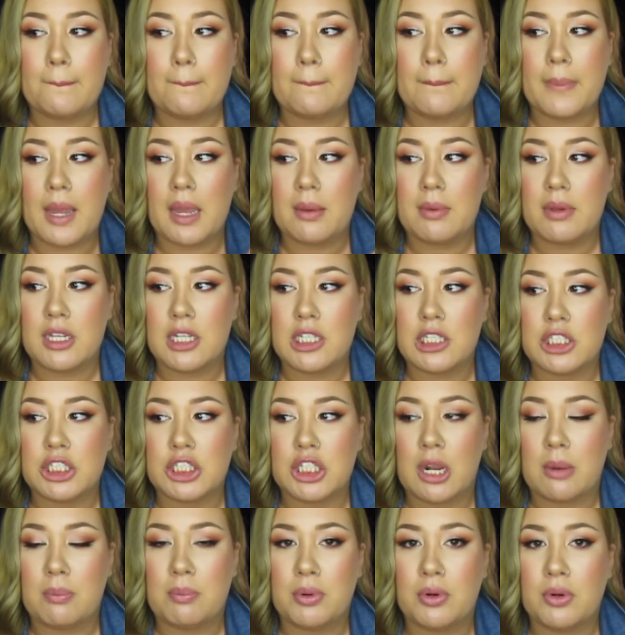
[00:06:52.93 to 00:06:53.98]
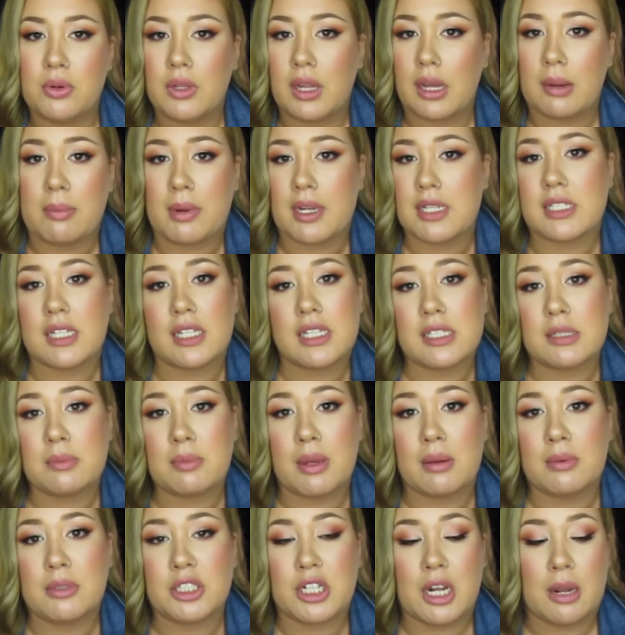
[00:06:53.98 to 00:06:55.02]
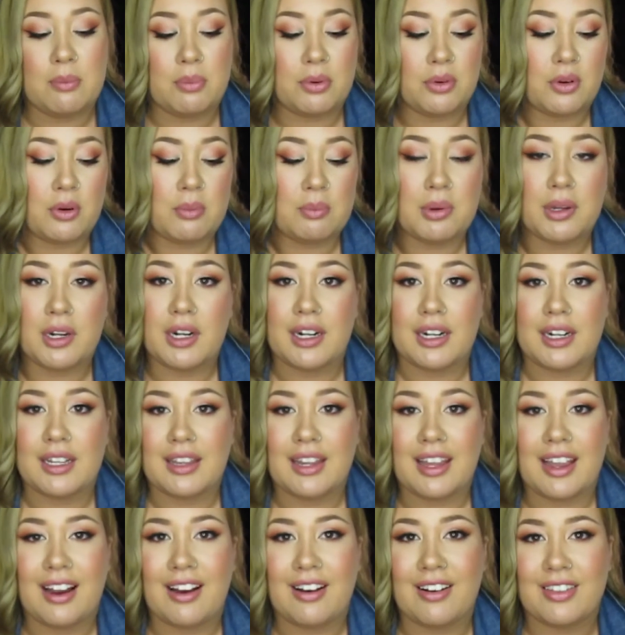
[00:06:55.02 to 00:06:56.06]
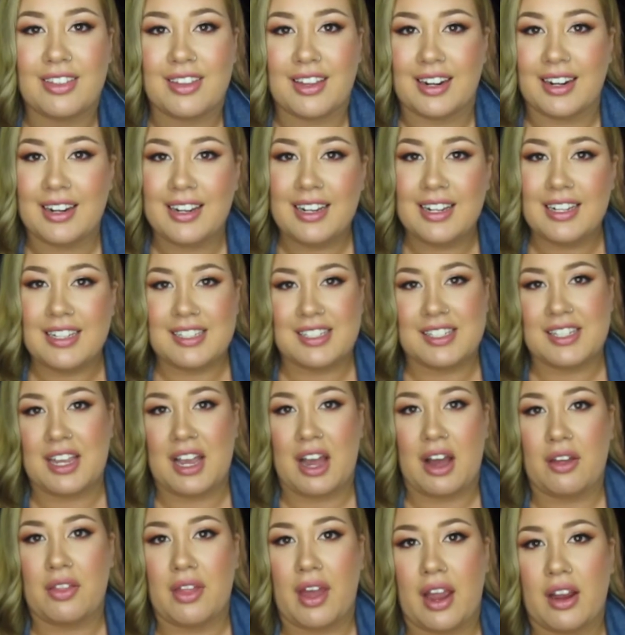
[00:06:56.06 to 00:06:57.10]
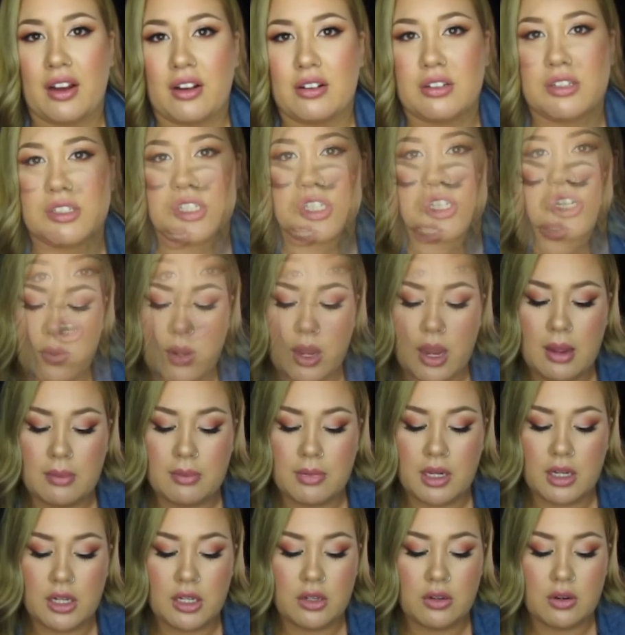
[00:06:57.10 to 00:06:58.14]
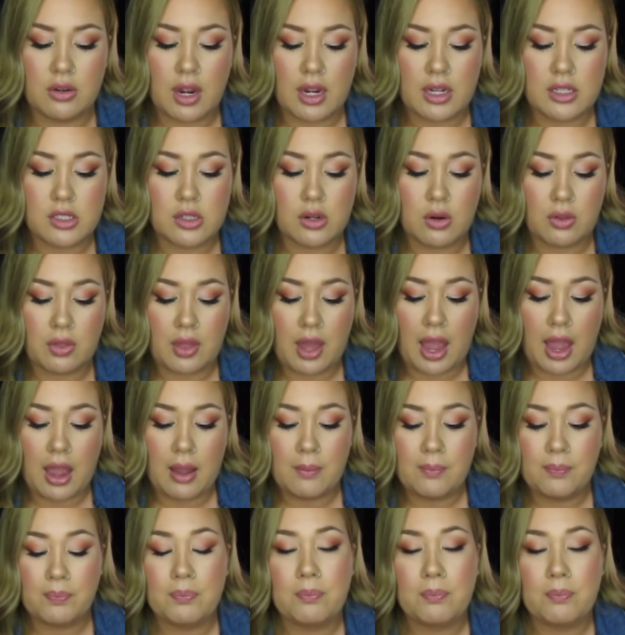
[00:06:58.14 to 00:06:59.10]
baby shampoo, like my son's baby shampoo, and put it in there and then see how that goes. That's why I'm letting you guys know that.